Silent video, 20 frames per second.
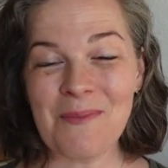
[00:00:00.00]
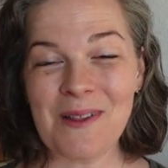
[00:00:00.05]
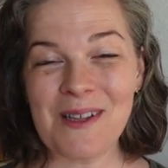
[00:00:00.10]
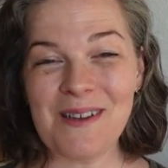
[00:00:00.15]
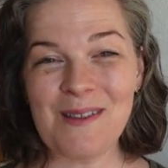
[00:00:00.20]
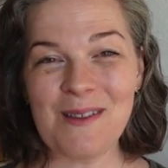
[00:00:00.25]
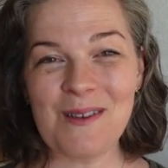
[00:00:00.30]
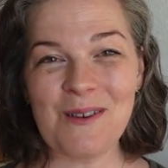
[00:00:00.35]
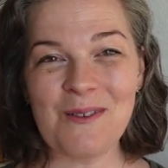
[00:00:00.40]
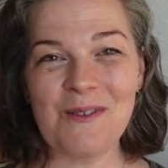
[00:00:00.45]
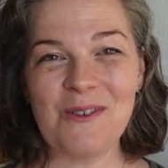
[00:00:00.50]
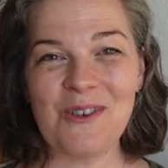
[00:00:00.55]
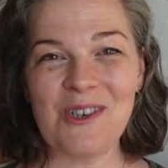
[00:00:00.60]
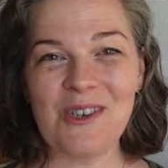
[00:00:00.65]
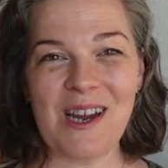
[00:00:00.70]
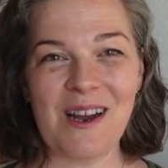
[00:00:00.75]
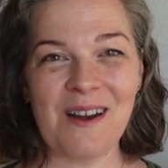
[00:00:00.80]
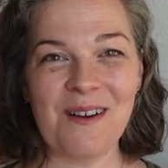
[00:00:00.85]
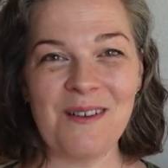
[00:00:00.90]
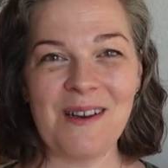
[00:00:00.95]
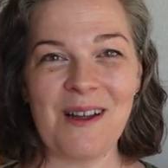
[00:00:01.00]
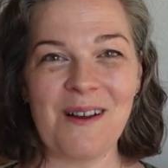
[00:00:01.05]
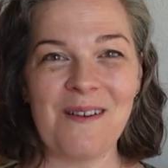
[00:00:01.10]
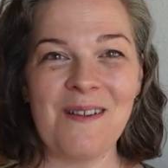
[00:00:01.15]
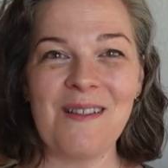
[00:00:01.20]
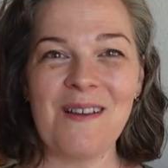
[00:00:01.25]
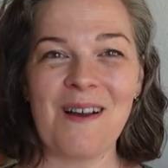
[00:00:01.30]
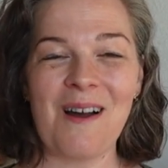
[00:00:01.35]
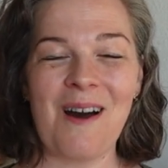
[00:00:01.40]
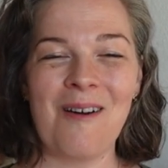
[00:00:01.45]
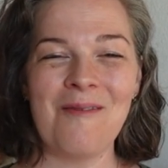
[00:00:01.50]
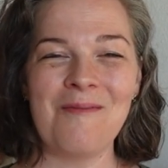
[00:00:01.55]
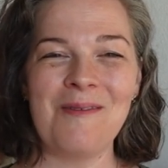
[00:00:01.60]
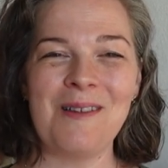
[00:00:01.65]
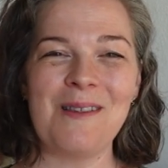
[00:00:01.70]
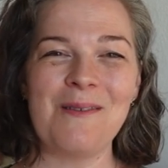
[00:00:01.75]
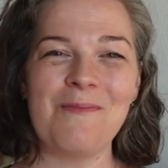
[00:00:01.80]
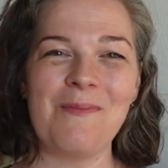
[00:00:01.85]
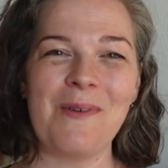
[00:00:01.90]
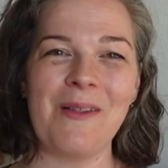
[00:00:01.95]
Please do share down in the
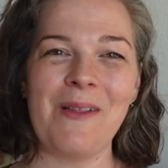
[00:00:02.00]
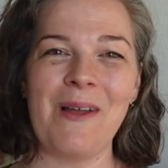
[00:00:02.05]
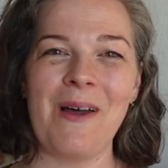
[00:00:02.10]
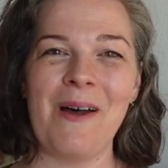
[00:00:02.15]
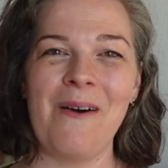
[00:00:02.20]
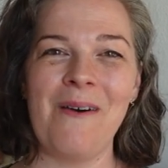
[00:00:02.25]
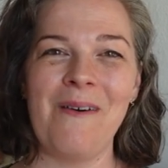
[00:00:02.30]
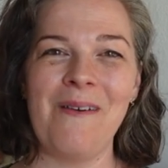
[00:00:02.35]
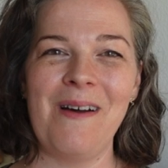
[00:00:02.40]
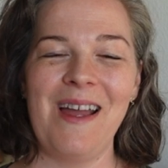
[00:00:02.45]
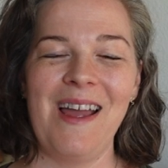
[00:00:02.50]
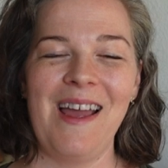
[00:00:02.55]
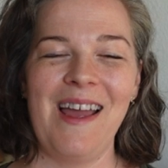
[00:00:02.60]
comments below,